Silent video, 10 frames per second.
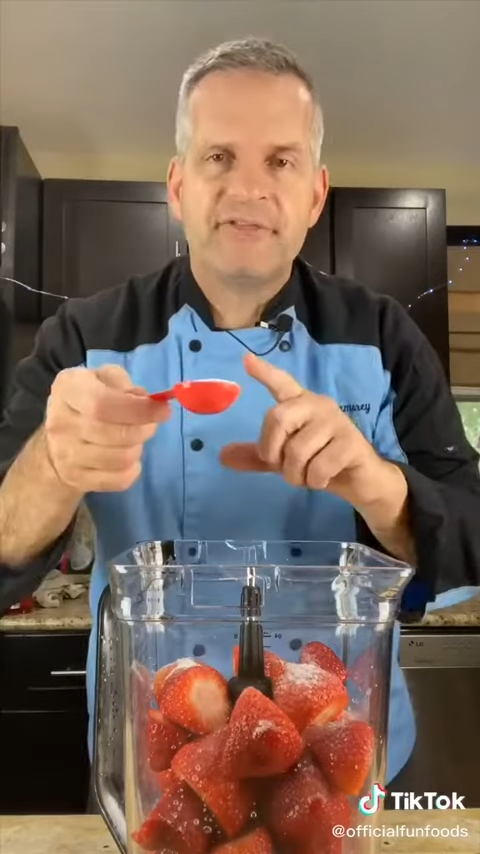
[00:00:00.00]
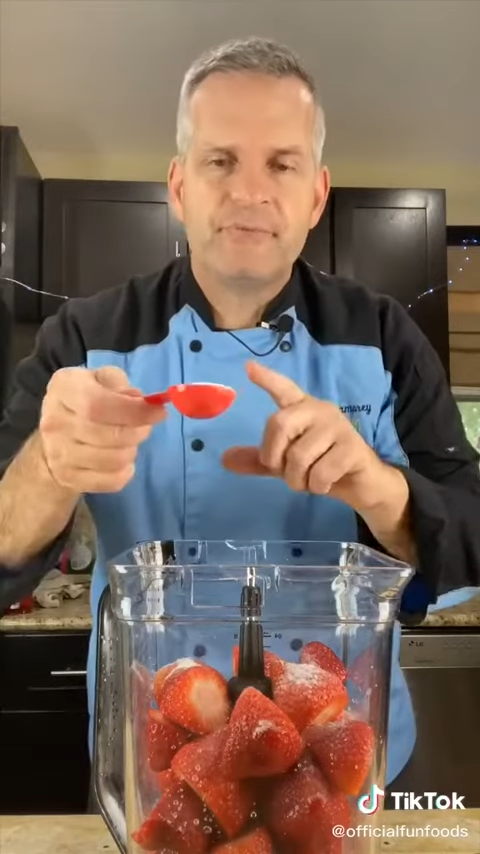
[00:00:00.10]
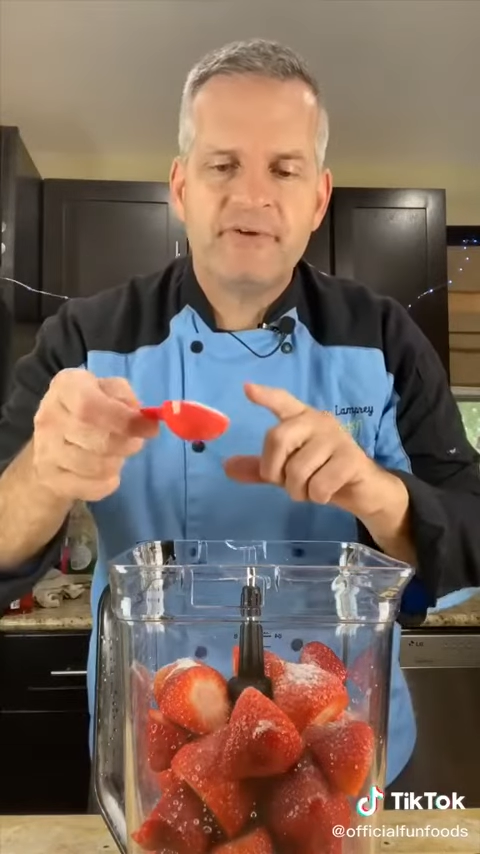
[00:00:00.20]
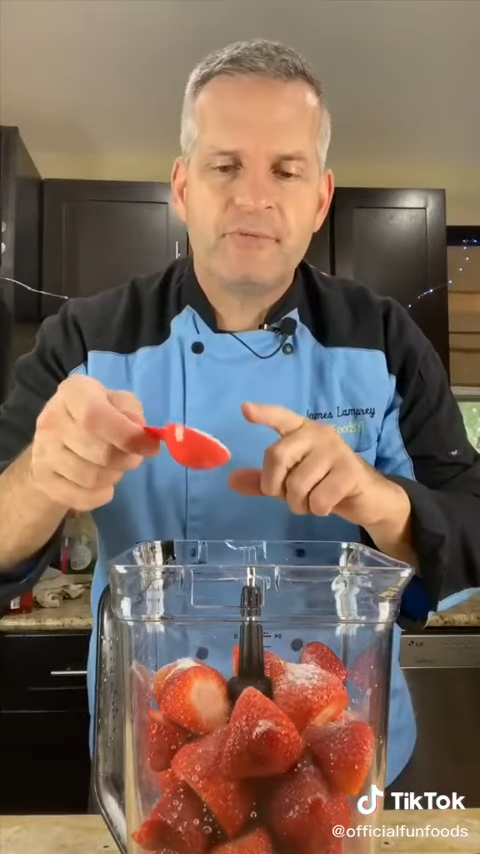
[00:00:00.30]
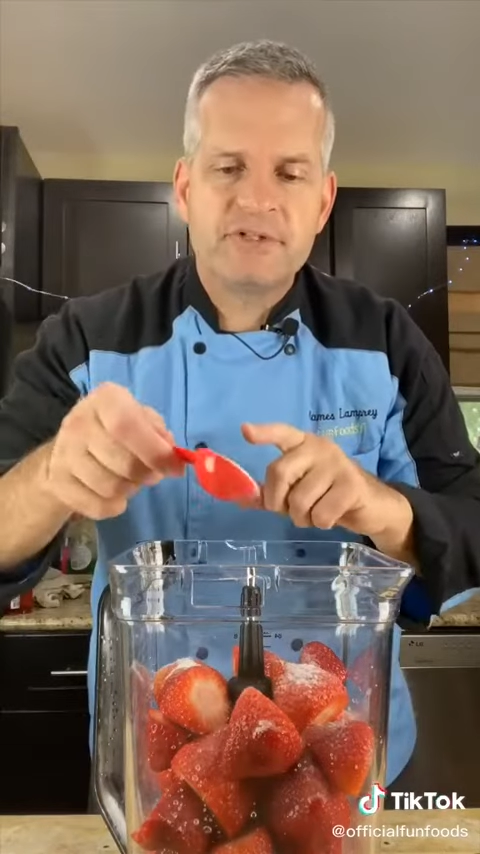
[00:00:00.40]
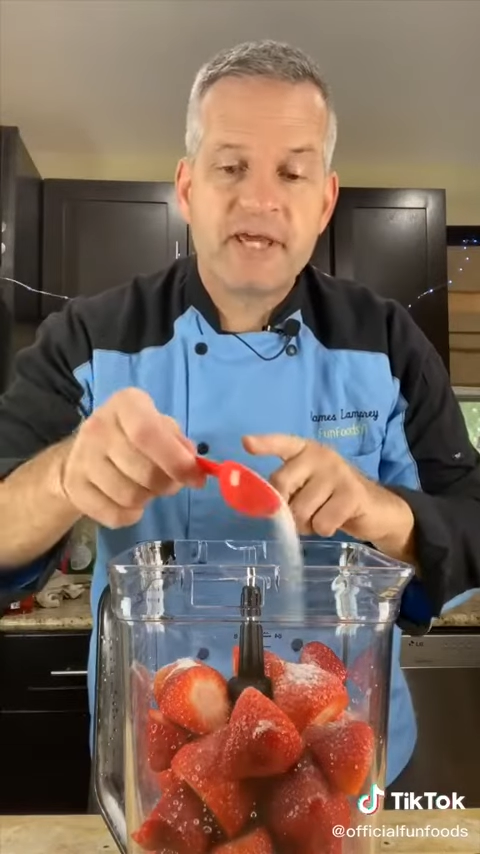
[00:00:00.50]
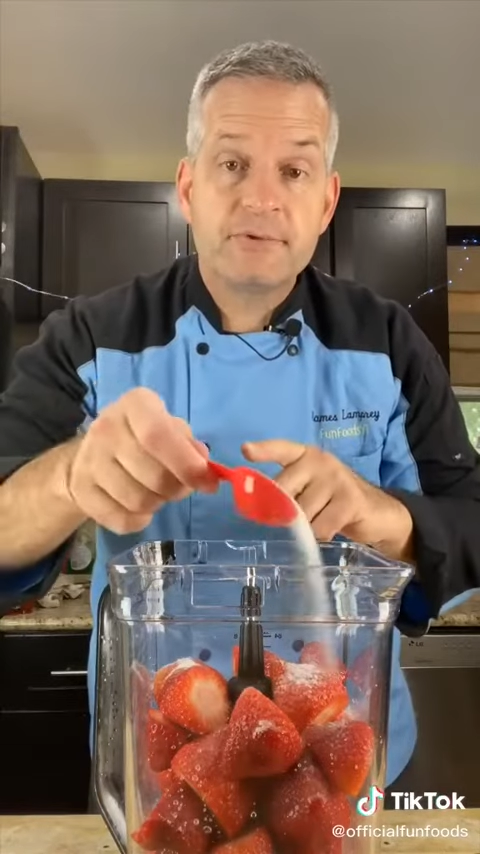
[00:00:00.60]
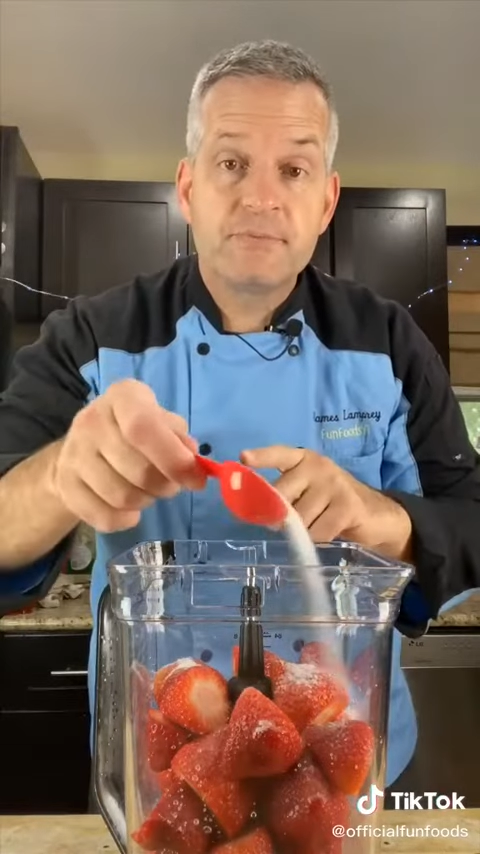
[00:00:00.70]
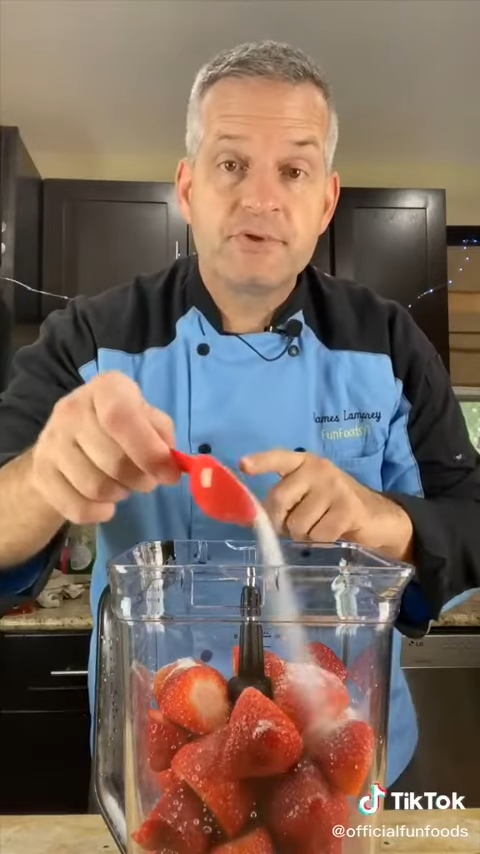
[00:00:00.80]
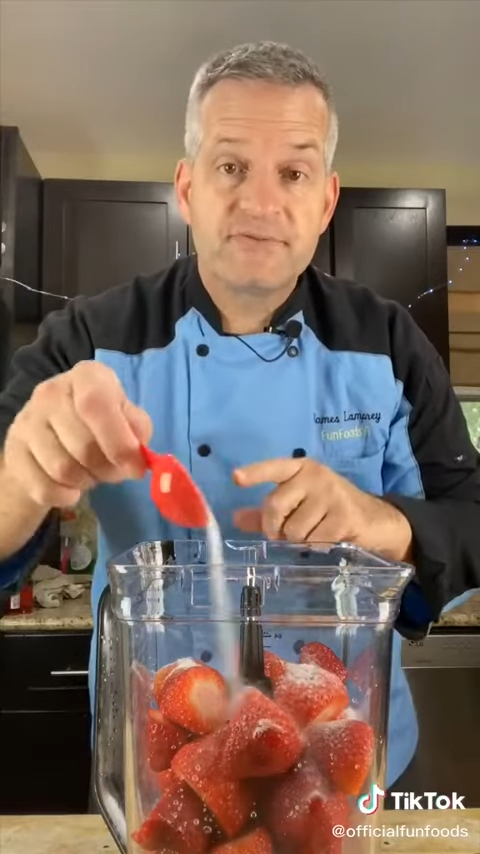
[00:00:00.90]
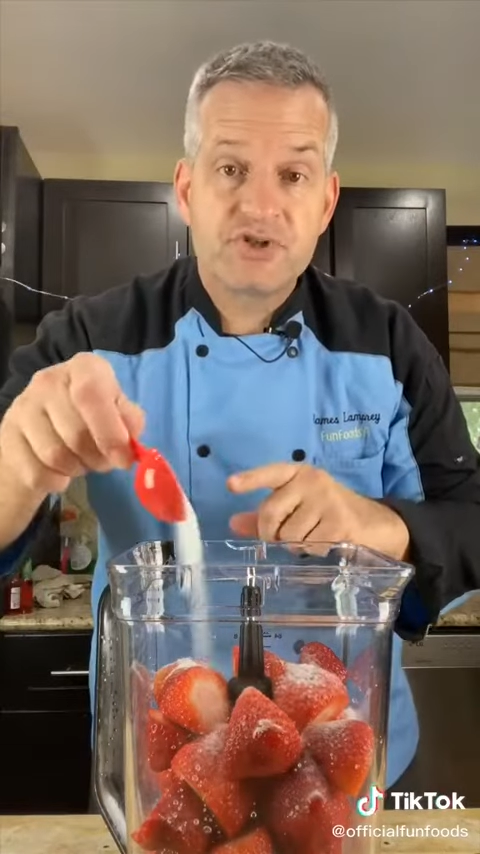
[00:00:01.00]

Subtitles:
3 to 4 tablespoons of